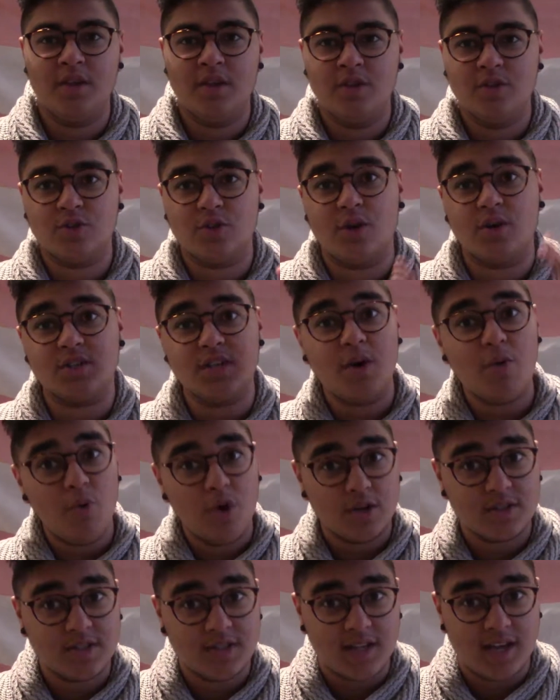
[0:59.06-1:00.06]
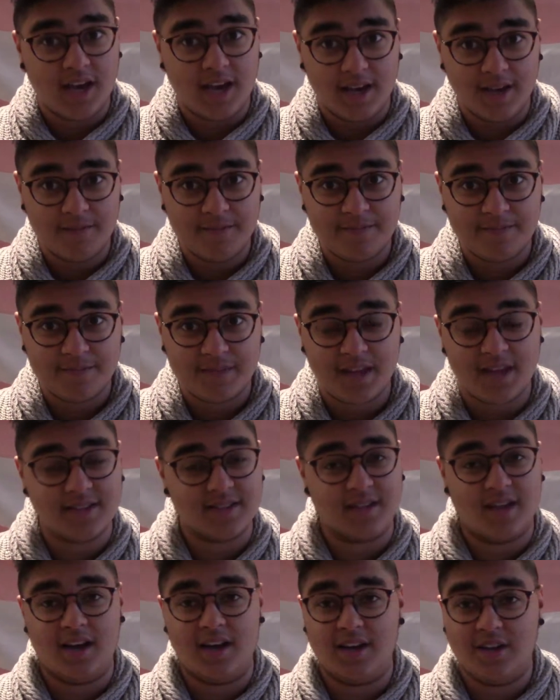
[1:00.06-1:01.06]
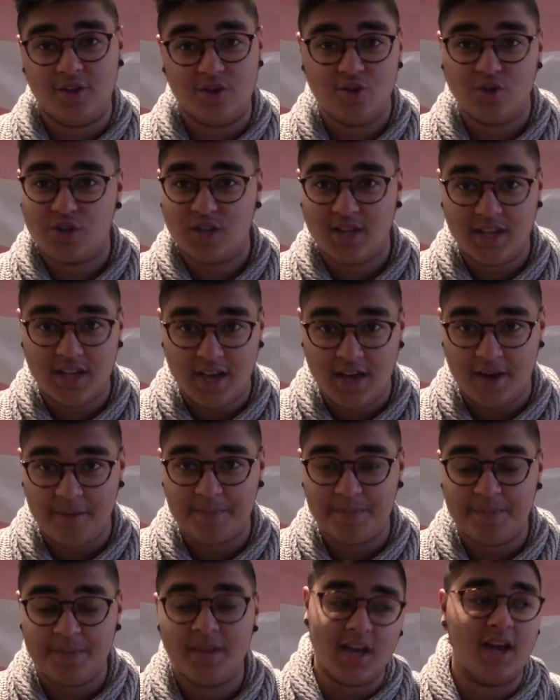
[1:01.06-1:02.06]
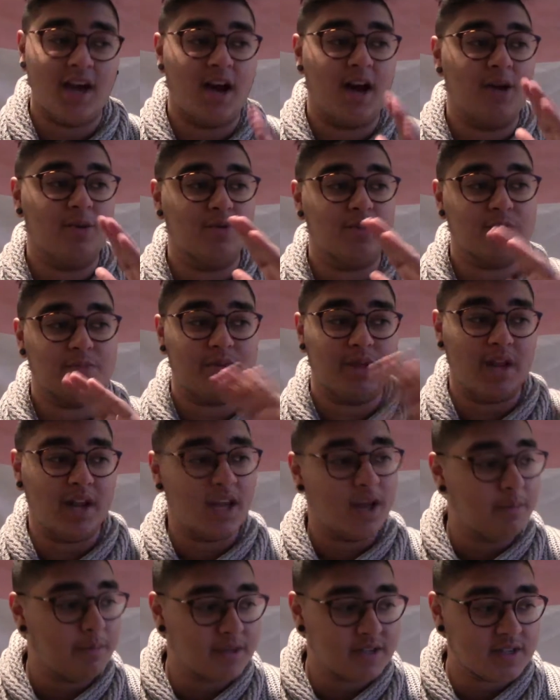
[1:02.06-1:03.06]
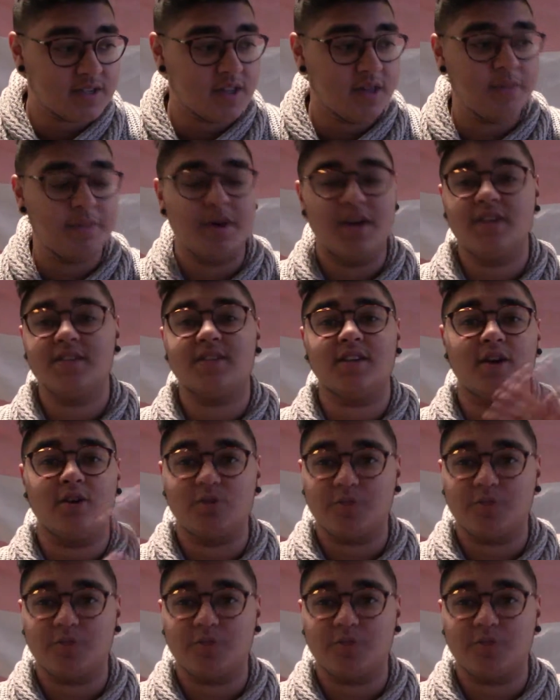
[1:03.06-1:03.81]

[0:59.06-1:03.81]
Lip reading: So I was at work today, as I usually am. I was planning out my syllabus, I was